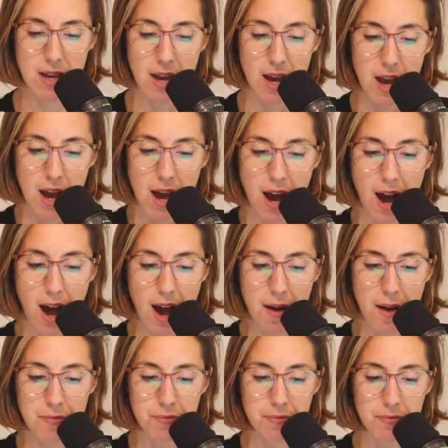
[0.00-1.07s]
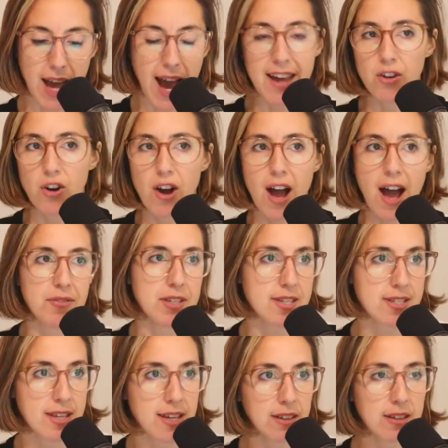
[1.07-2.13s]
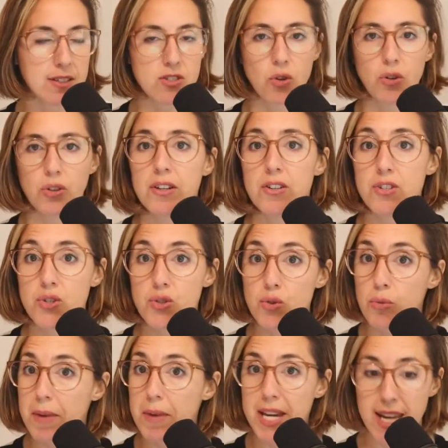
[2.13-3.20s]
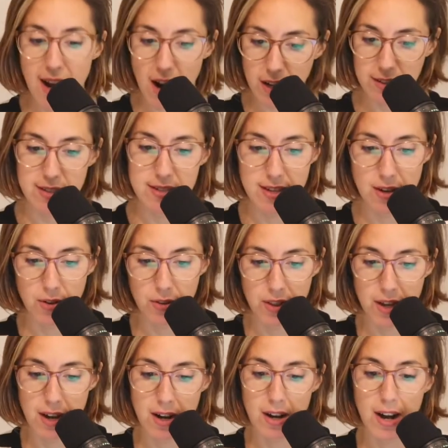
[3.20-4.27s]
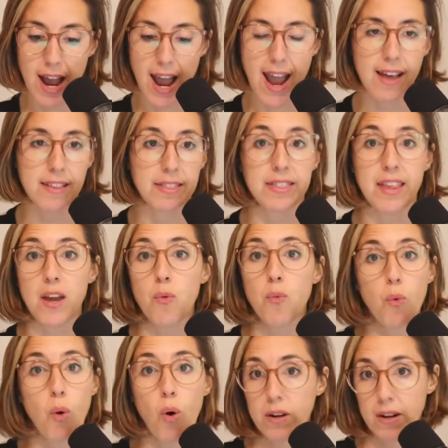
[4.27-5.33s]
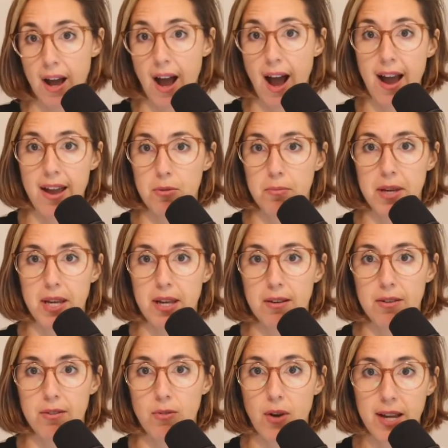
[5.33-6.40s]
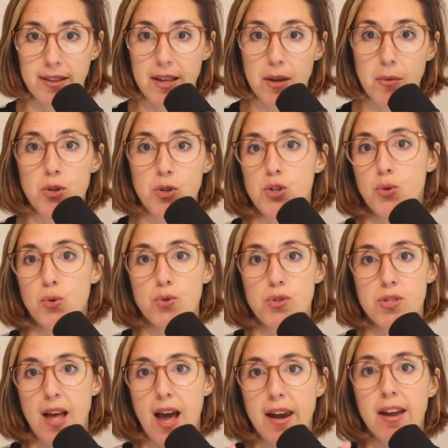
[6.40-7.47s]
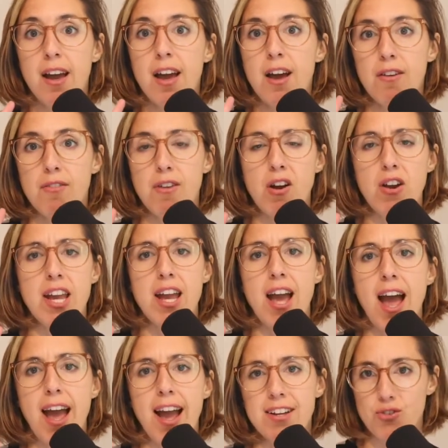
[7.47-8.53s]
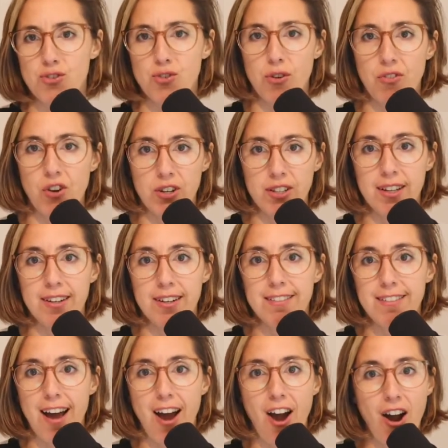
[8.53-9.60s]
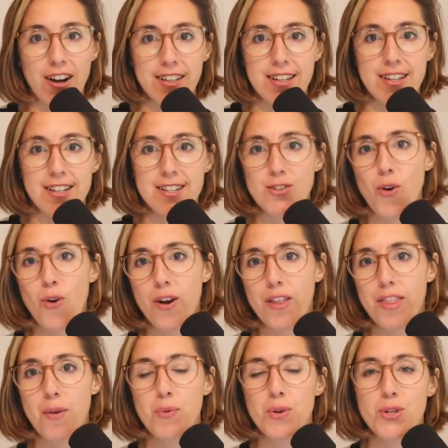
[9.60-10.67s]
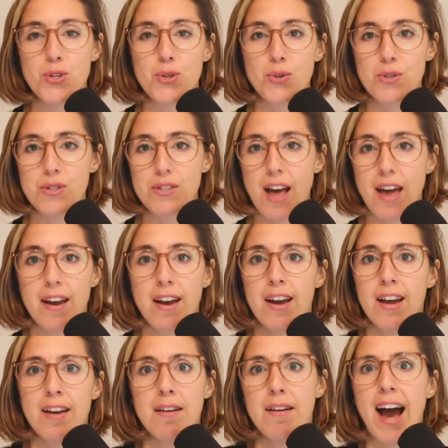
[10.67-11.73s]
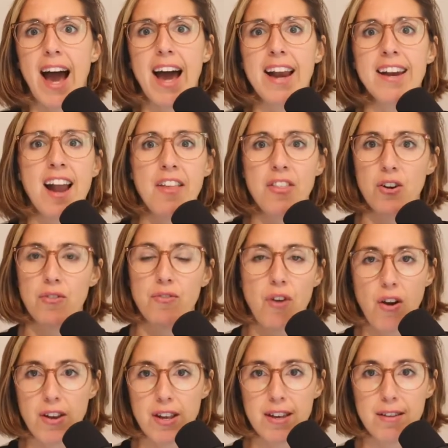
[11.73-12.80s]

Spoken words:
I don't have the skills, or there's too many artists out there and they won't hire me, right? They would choose that very extroverted artist, or they would choose that another very,